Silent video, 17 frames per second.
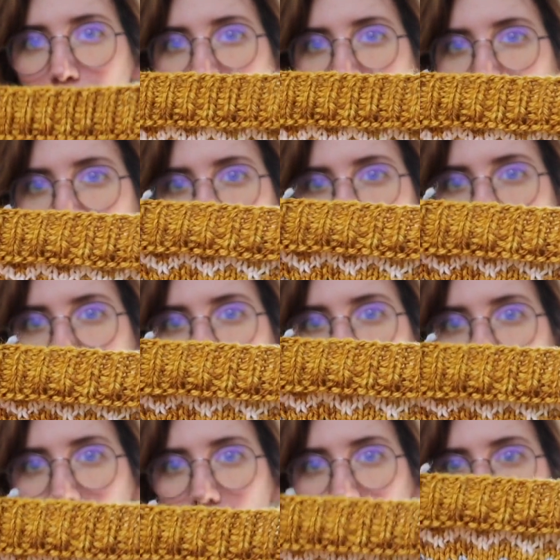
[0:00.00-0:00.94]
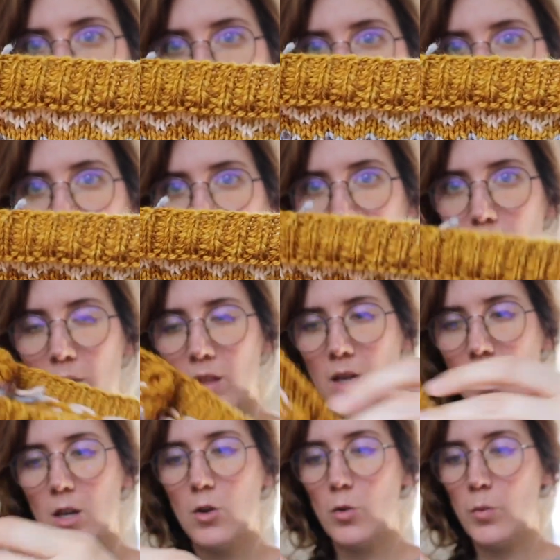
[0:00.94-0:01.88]
bounce to it. So I
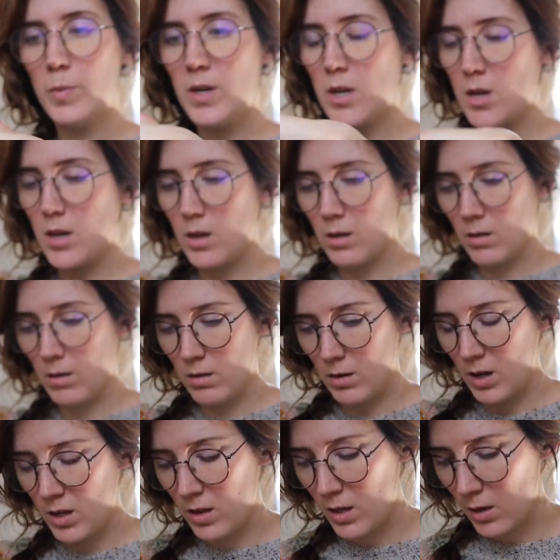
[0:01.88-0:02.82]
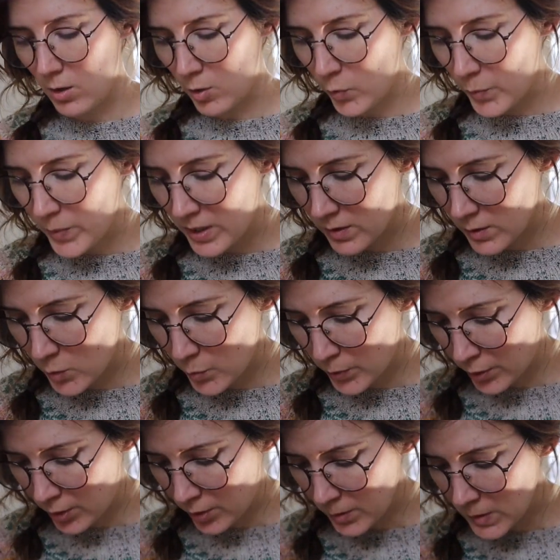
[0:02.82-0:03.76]
think it'll be a
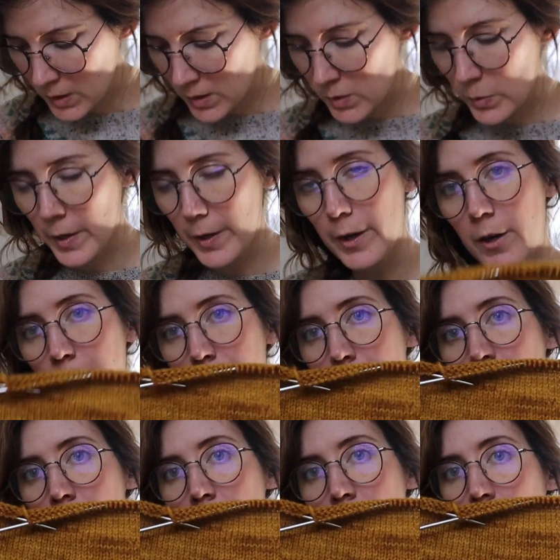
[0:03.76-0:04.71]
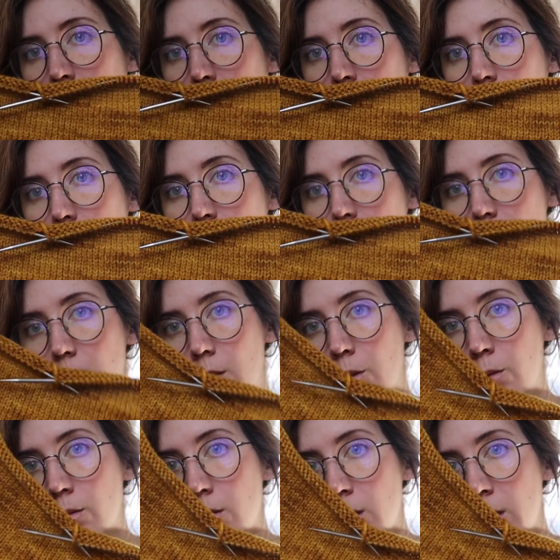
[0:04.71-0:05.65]
super cozy sweater.
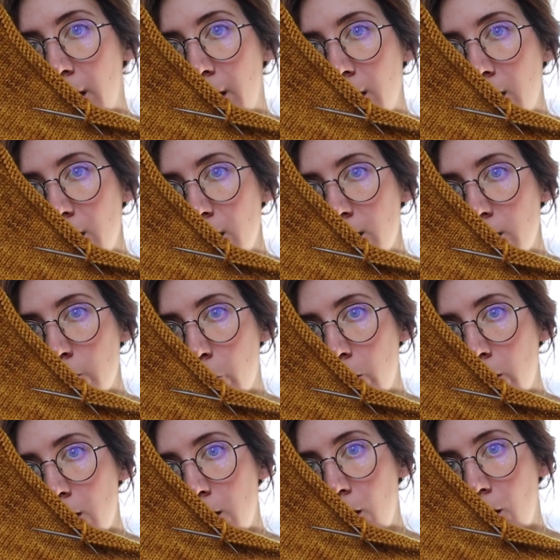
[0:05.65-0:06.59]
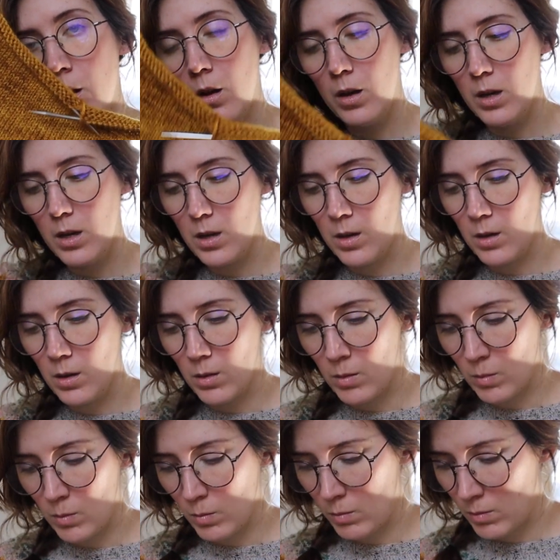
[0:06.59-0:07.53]
So that is what
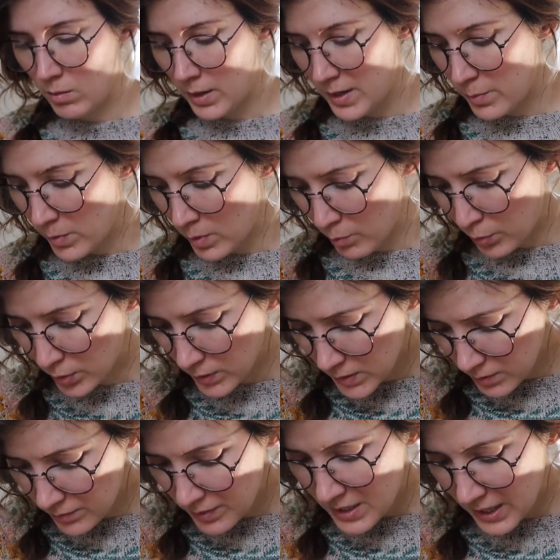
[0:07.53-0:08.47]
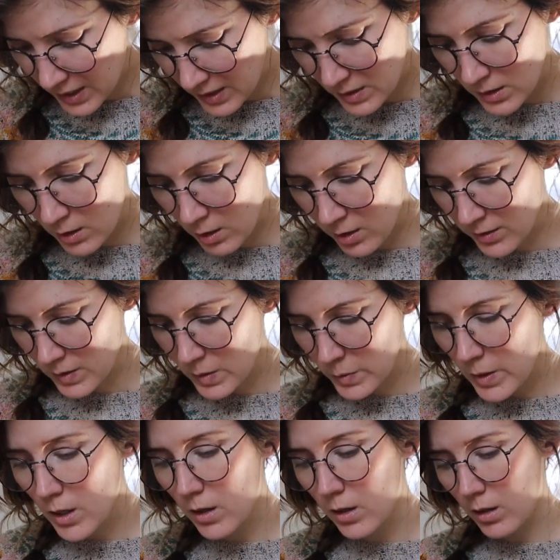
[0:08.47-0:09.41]
I impulsively cast it on this
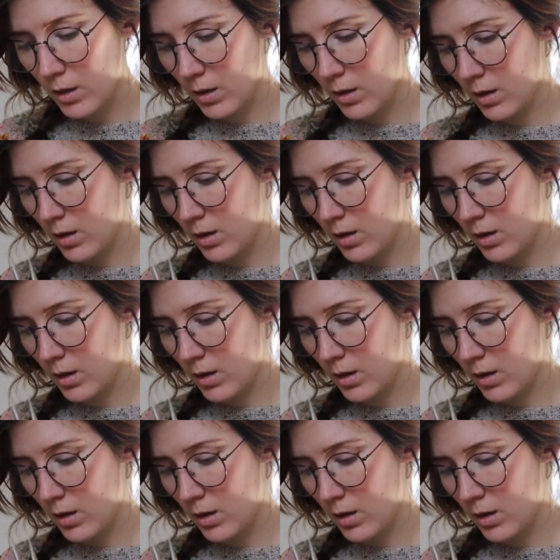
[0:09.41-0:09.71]
week,